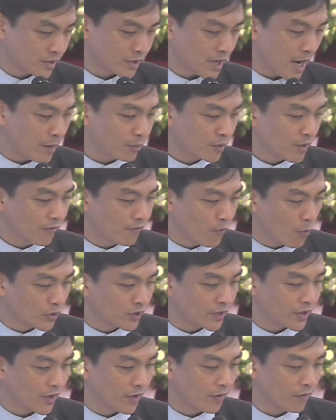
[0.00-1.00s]
chapter
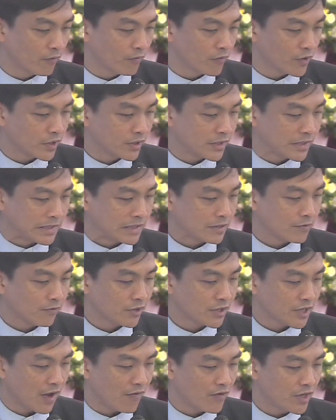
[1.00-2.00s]
14 verse
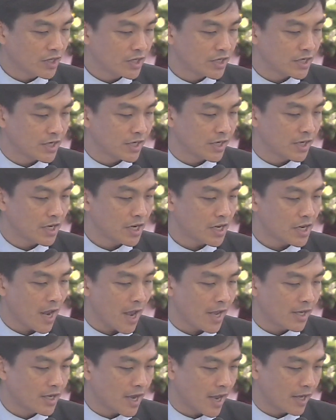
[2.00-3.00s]
17
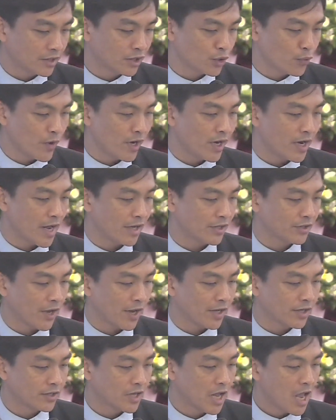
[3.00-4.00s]
a and 29
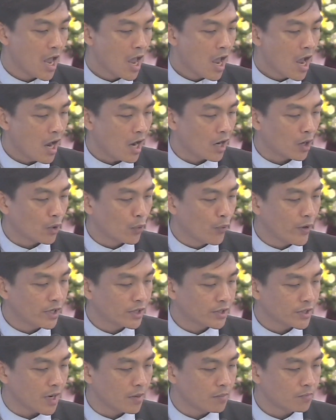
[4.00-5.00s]
says a quick
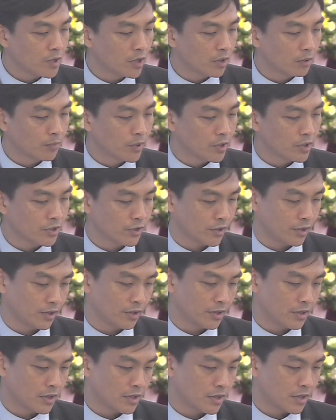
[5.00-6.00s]
tempered person
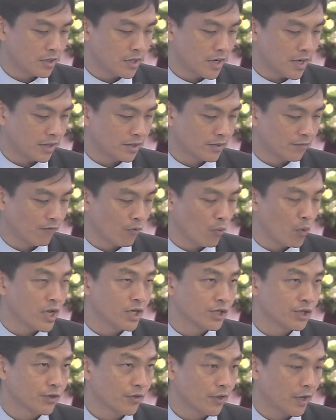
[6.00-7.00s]
does
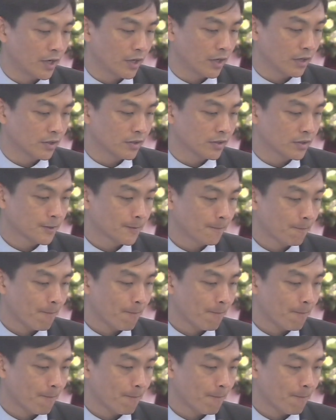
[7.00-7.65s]
foolish things.